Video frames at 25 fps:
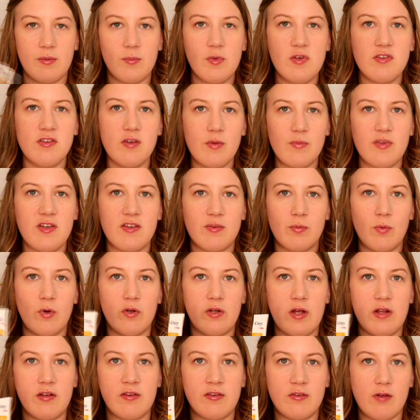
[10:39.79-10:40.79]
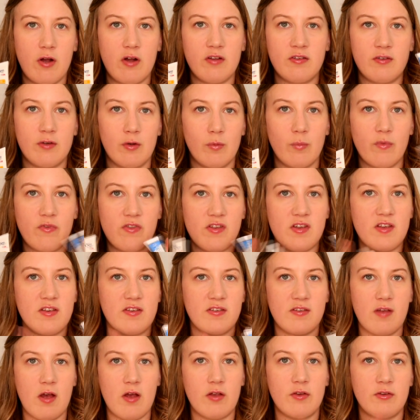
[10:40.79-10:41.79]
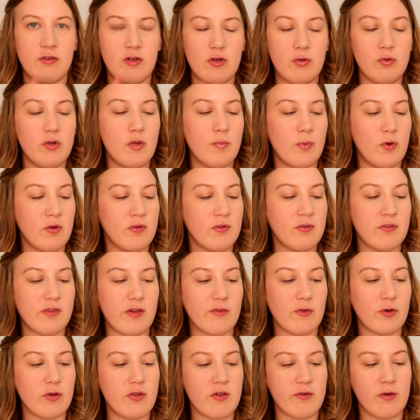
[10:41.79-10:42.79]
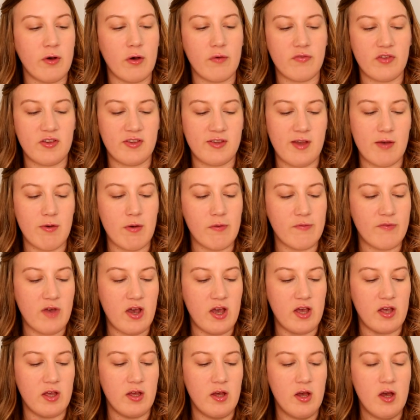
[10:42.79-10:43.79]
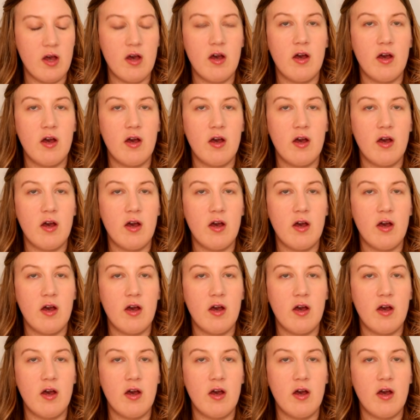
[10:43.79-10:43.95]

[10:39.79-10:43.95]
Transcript: I'm using up this one and starting on with these 2 new bottles I've got of the CeraVe